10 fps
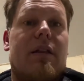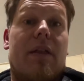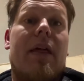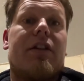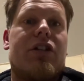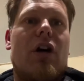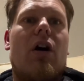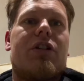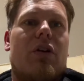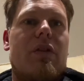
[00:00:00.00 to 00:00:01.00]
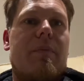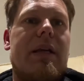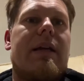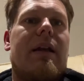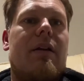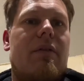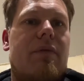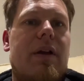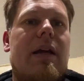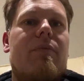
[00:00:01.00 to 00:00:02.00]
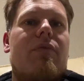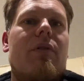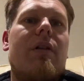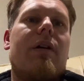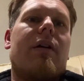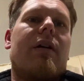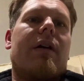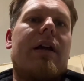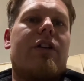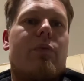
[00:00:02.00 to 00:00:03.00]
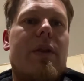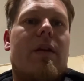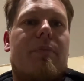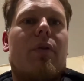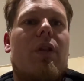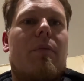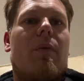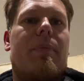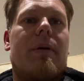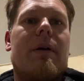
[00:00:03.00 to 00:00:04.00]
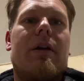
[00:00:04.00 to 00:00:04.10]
and then starts on the beginning of April, is when they put them up.